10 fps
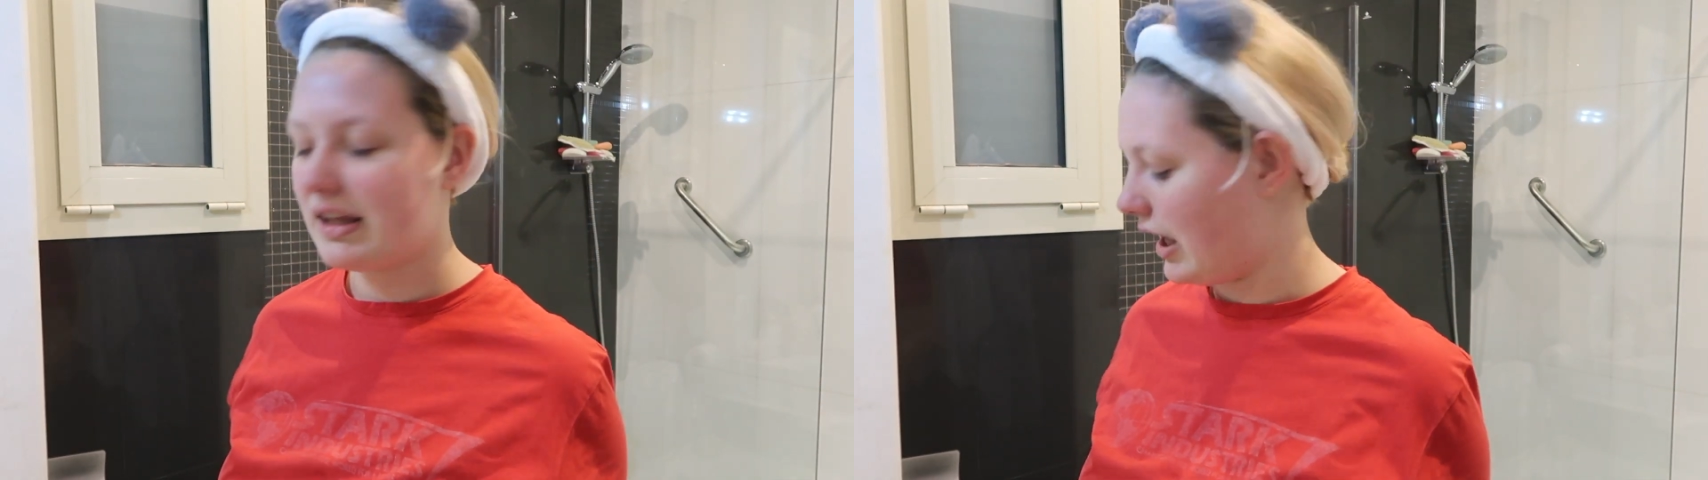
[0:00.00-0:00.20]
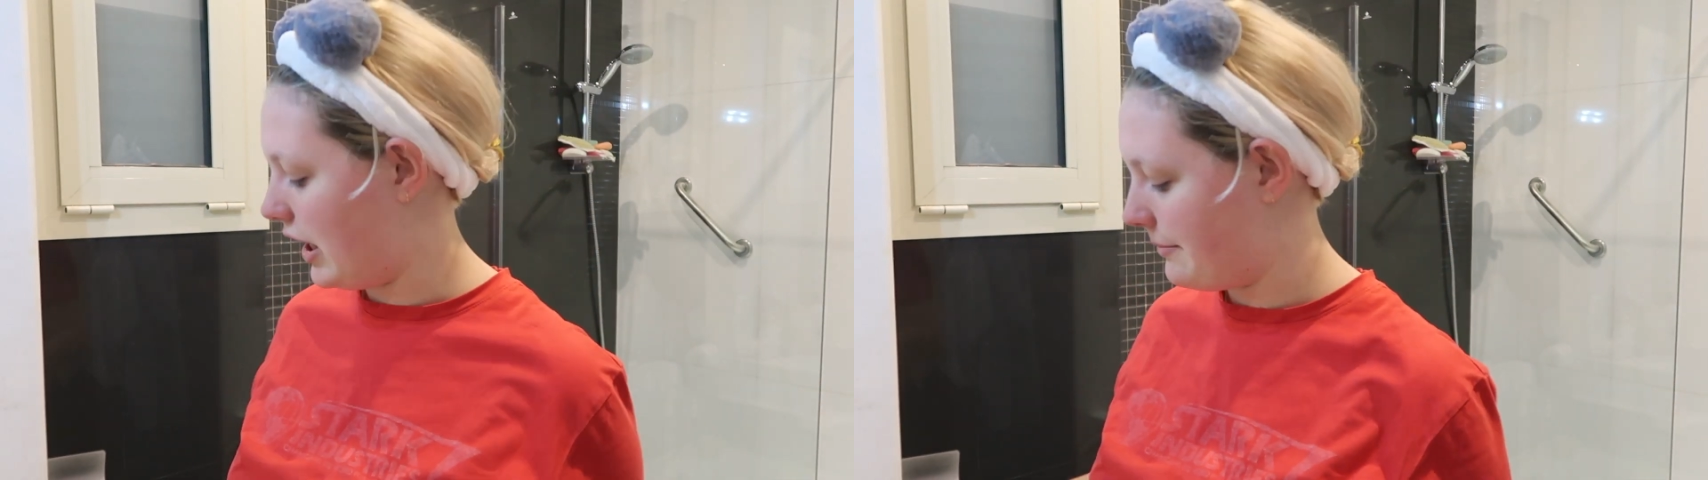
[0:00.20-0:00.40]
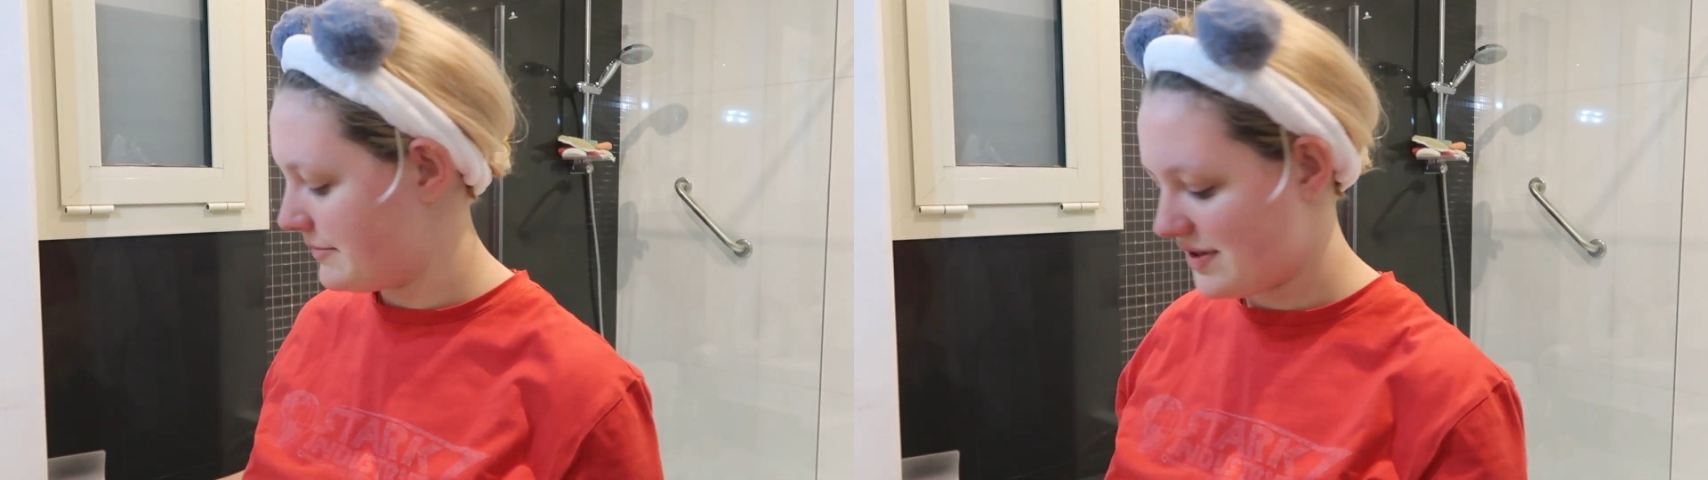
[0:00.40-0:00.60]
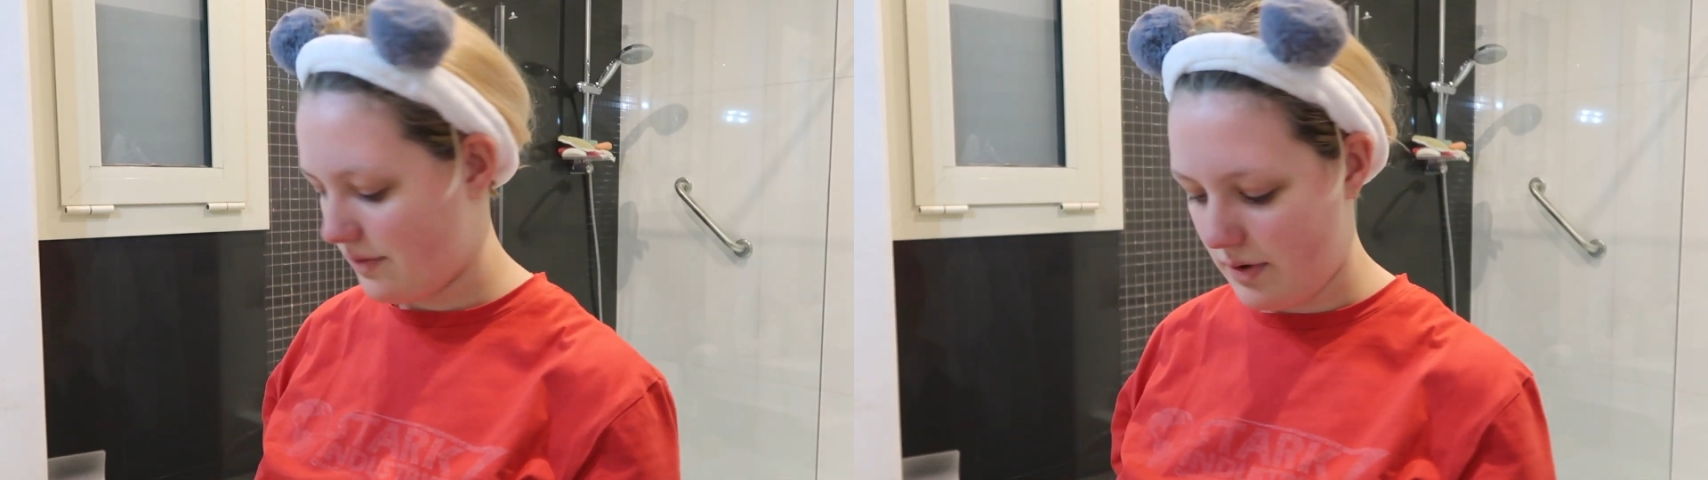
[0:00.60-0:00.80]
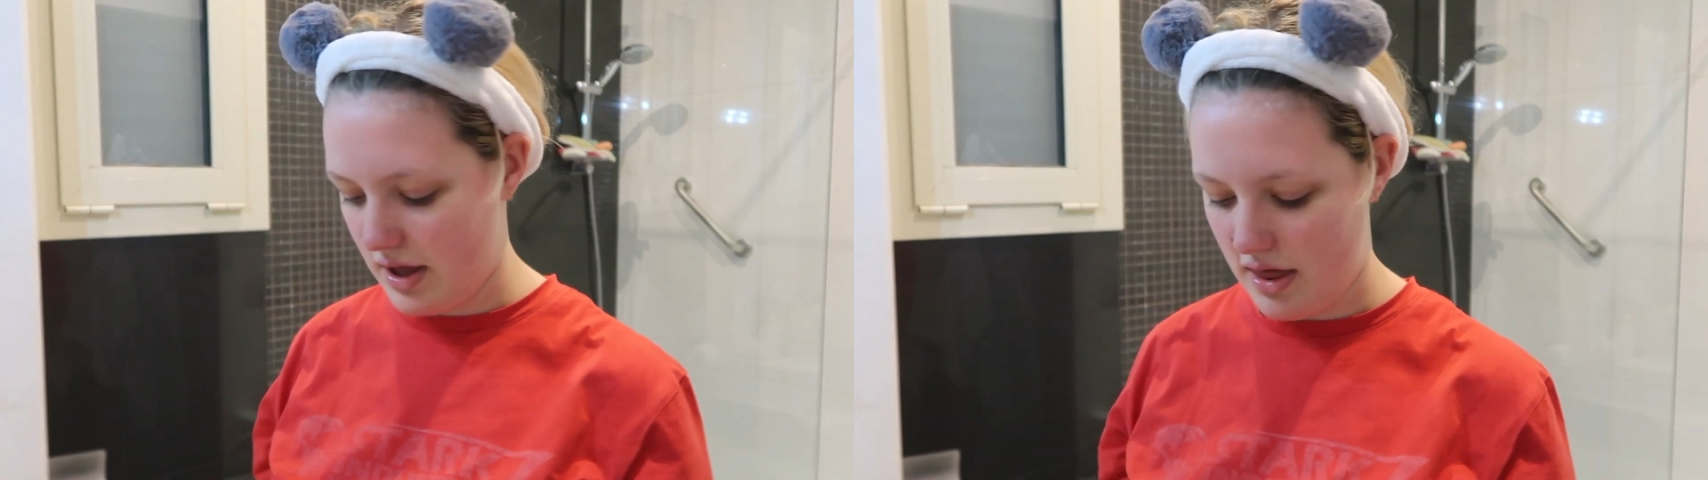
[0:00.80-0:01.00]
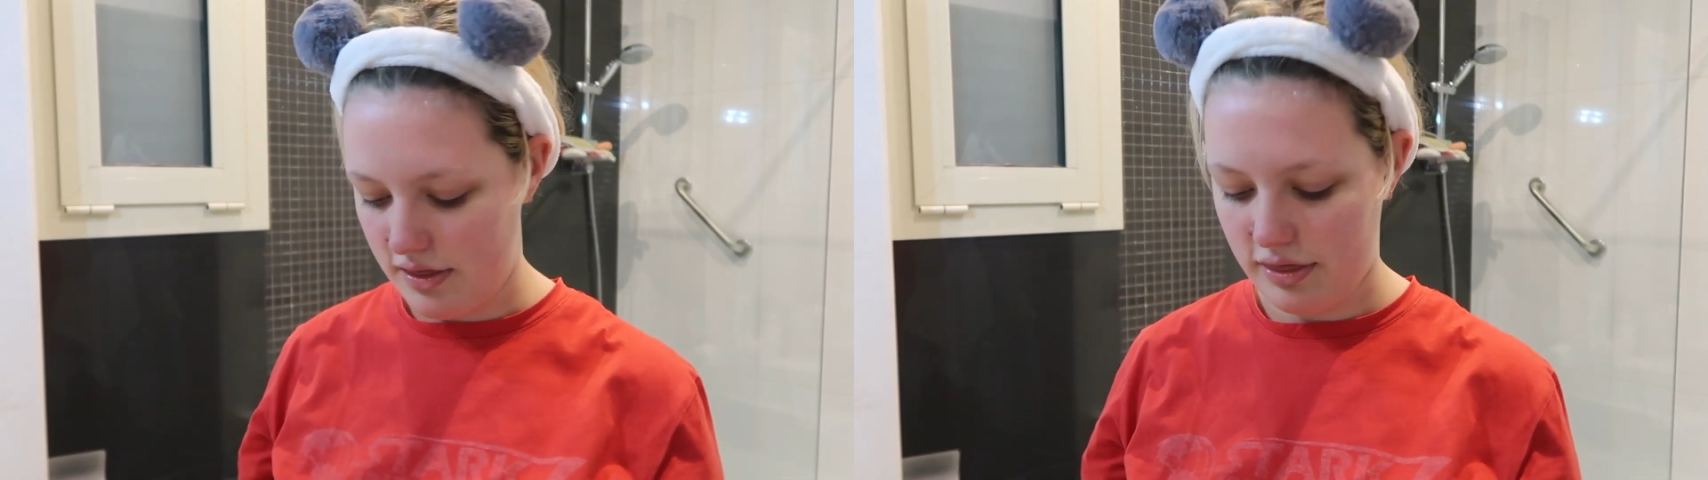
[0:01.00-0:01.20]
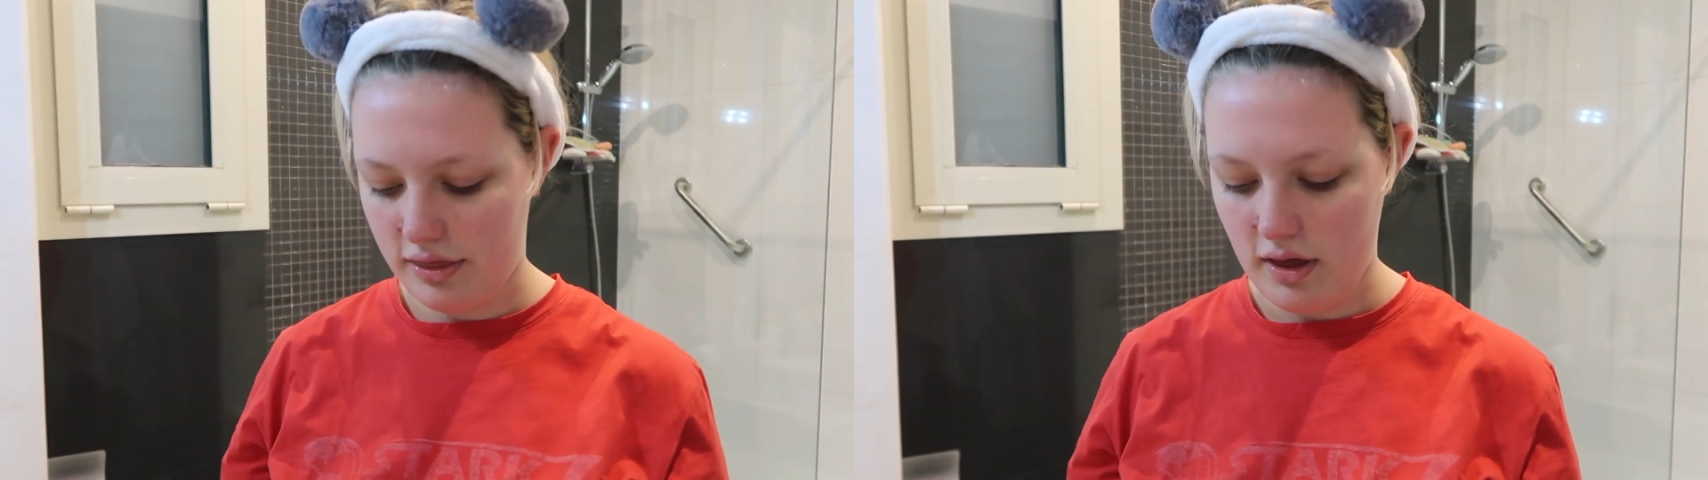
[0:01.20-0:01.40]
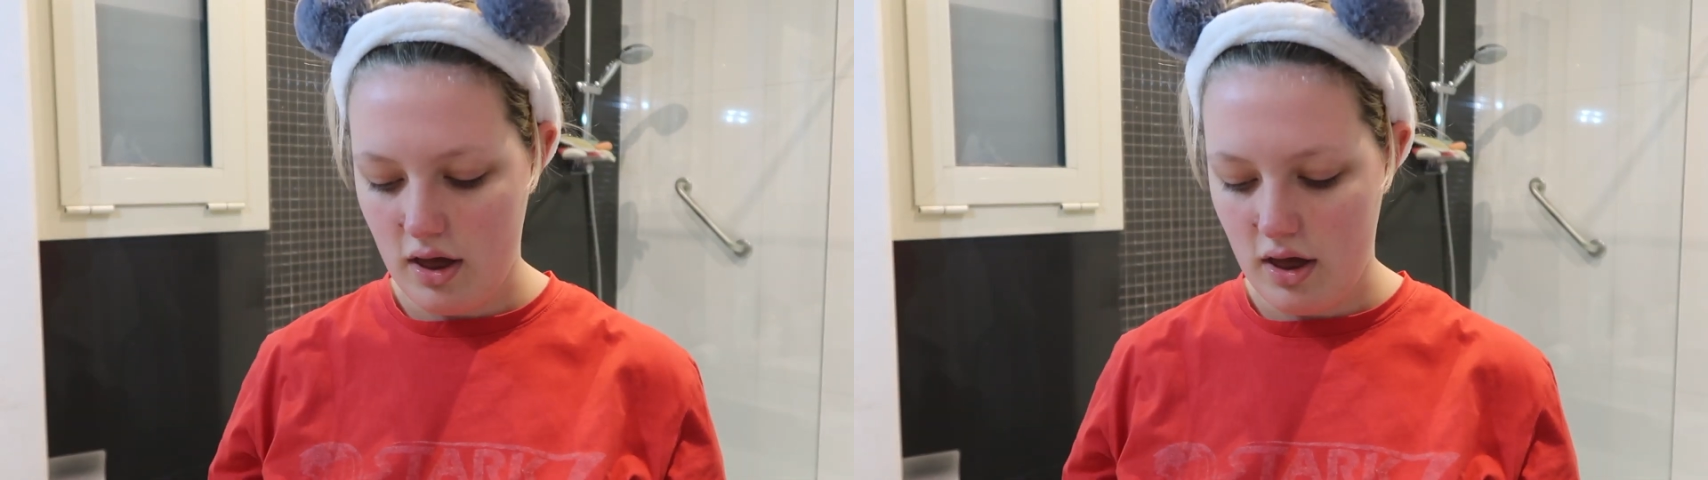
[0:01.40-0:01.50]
comes with